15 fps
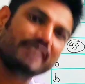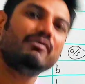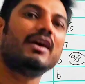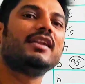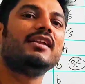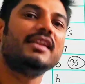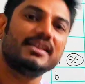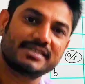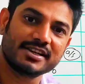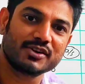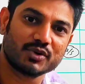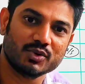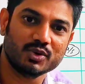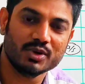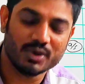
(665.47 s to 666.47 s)
in 1 and S in
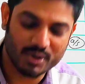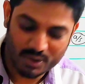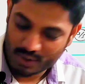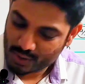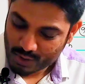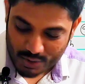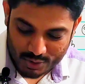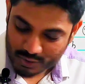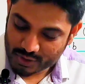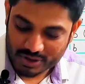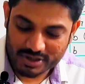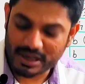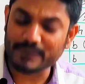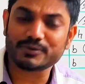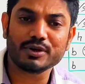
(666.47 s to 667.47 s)
2. So this
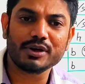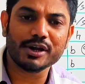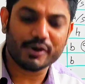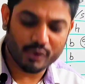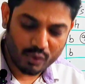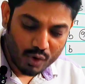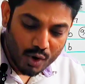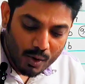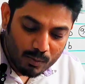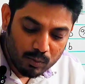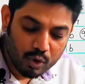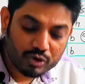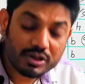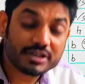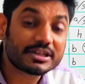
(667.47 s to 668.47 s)
is absolutely true.
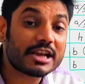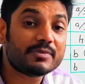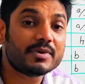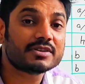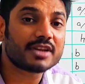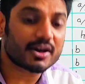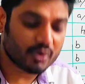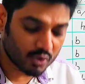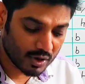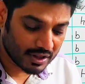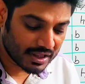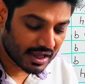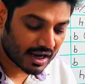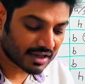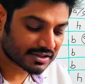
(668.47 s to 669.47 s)
Both the statements are true and
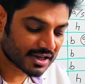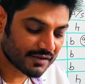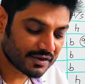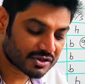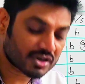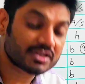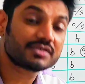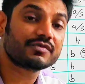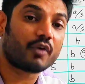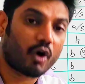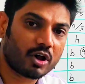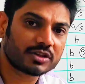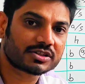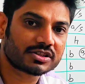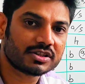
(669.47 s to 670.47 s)
they are asking which is
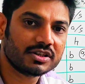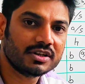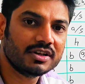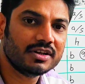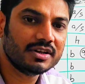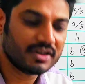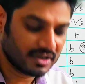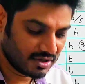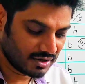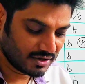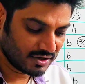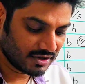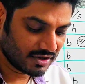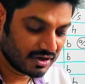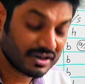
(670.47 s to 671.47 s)
false.
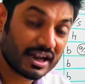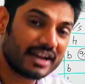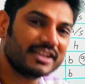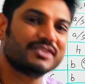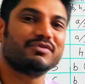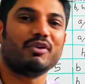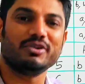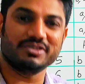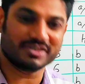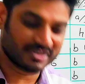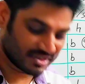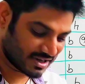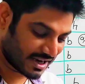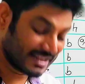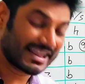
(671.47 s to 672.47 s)
None is
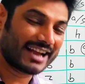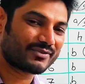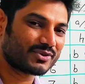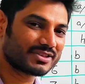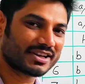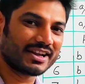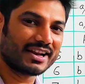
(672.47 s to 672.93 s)
false. And that was the